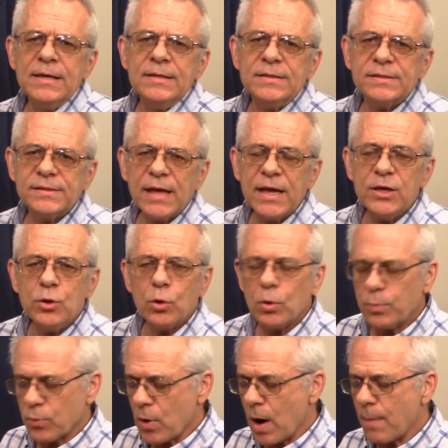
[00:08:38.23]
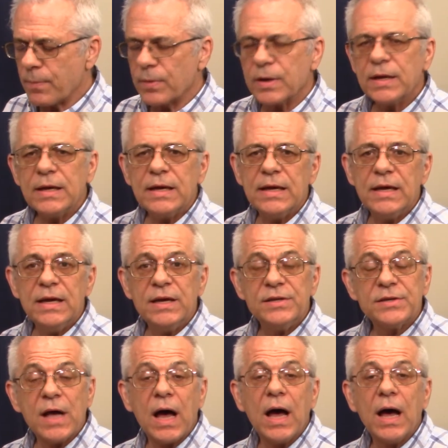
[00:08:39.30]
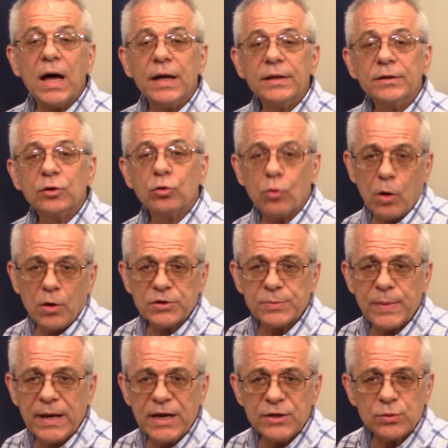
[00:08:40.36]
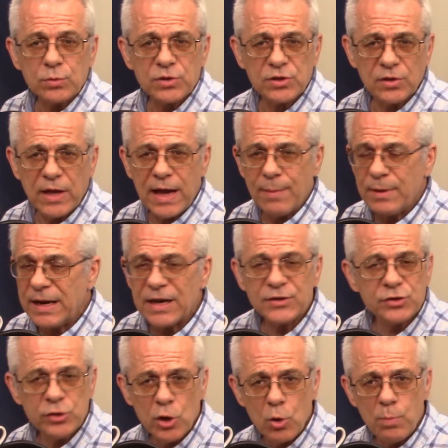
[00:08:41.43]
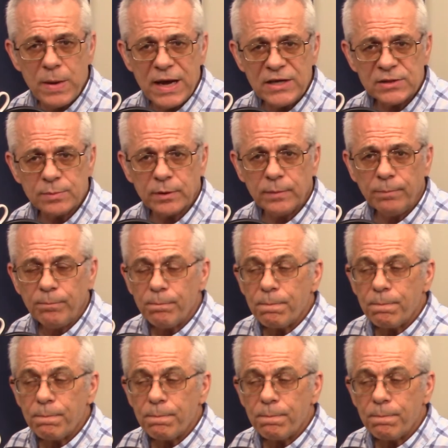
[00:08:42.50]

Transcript: say your property is on crawl space or slab. It has no basement.